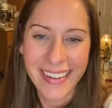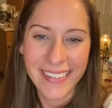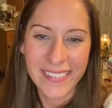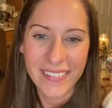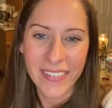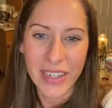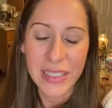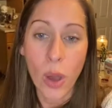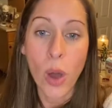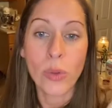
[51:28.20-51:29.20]
Awesome.
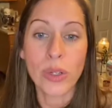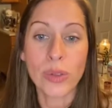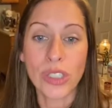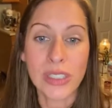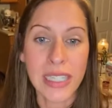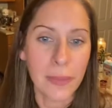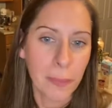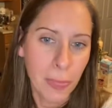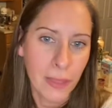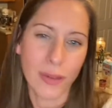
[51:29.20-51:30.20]
Oh, New Jersey.
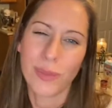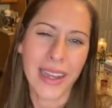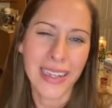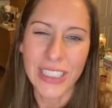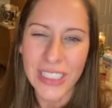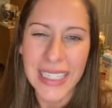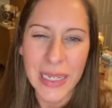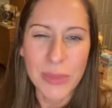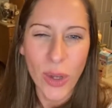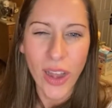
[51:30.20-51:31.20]
Oh, I could just keep
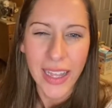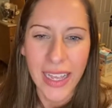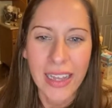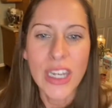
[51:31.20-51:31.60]
talking.